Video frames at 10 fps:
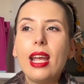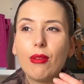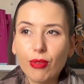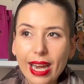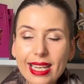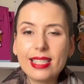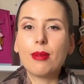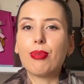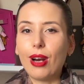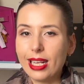raise the
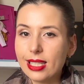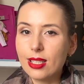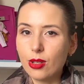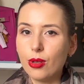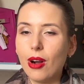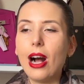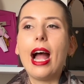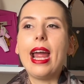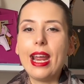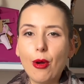prices too
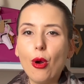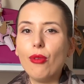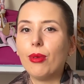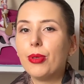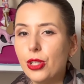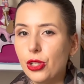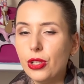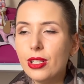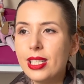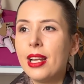high and
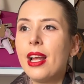overproduce,